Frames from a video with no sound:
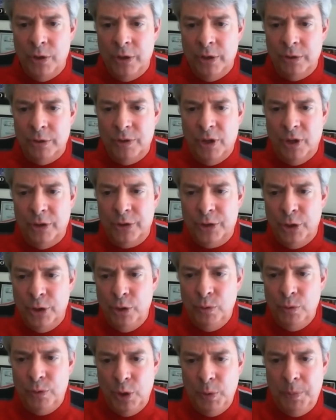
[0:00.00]
there's, there are
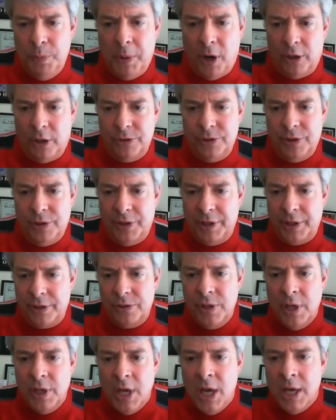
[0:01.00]
two, two parts to
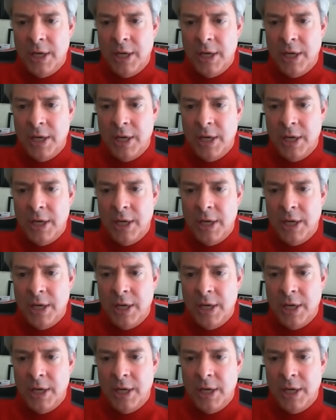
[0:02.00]
this.